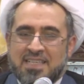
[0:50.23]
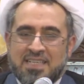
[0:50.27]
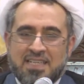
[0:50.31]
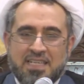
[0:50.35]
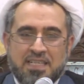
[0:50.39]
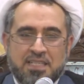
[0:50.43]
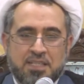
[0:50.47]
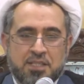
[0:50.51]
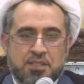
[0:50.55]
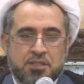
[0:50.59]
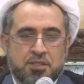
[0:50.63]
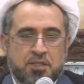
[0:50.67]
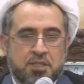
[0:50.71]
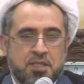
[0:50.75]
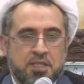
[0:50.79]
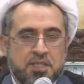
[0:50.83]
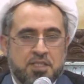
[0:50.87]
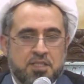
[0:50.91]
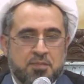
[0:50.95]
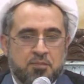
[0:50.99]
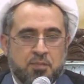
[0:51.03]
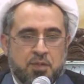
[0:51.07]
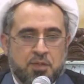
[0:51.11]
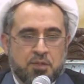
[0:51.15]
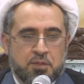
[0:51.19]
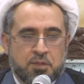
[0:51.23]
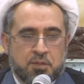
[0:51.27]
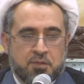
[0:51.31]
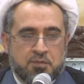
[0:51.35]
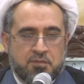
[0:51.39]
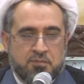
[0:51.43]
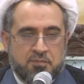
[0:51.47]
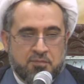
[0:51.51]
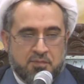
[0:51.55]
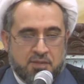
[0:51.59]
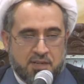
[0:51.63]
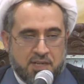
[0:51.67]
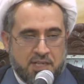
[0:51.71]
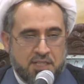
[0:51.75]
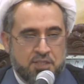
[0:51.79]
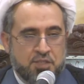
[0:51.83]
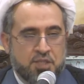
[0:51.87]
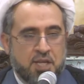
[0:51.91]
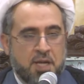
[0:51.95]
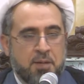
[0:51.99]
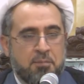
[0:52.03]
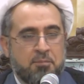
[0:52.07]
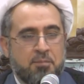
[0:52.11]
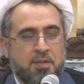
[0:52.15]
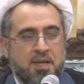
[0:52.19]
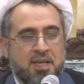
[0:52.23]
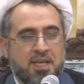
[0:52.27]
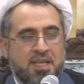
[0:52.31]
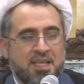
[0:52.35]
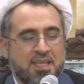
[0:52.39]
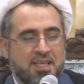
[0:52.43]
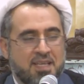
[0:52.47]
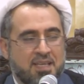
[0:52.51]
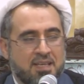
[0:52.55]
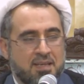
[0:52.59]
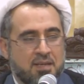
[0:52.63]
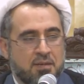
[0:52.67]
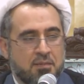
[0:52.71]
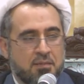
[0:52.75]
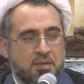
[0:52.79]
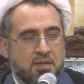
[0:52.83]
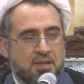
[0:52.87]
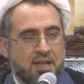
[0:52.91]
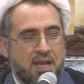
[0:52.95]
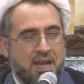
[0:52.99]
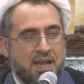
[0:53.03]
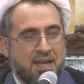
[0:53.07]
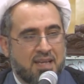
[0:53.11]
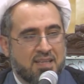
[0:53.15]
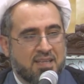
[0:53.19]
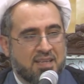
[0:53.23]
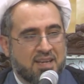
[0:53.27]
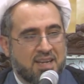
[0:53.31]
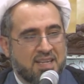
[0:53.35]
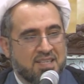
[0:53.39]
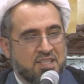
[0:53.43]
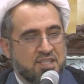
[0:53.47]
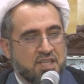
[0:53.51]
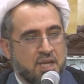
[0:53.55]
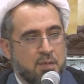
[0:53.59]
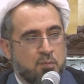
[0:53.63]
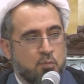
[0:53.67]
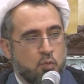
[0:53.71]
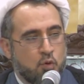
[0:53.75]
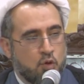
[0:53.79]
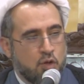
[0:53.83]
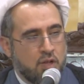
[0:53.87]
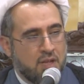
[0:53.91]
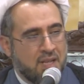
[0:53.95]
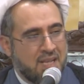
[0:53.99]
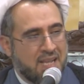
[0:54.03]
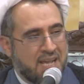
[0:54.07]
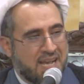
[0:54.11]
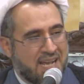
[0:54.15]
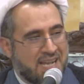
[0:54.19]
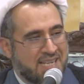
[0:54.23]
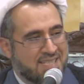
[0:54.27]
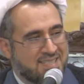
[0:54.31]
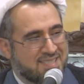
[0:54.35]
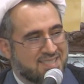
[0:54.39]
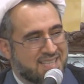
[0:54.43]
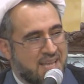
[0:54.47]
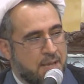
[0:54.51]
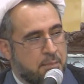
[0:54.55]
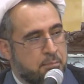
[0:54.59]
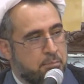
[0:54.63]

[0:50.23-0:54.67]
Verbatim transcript: in this great month of Rajab, Rajabul Asab.